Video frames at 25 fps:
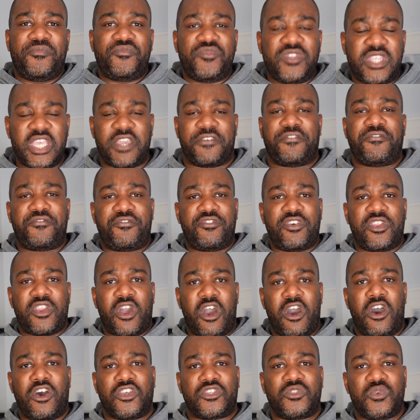different
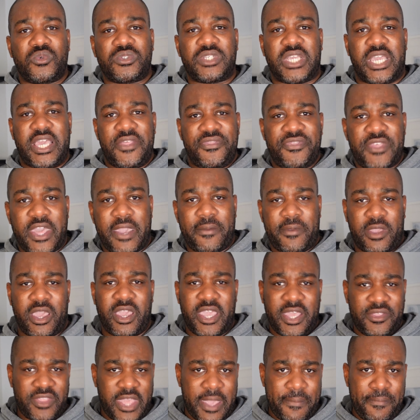arsenals in their,
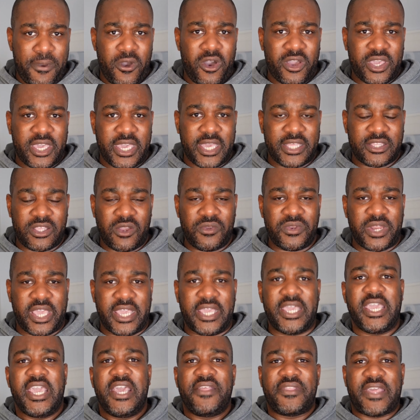in their pocket, don't
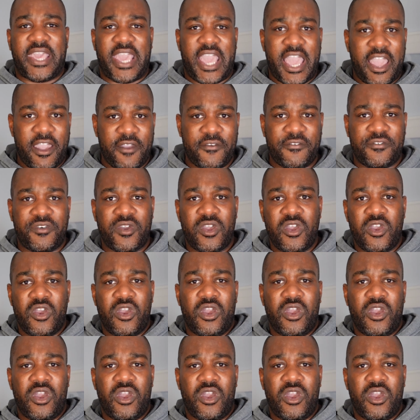they? They have,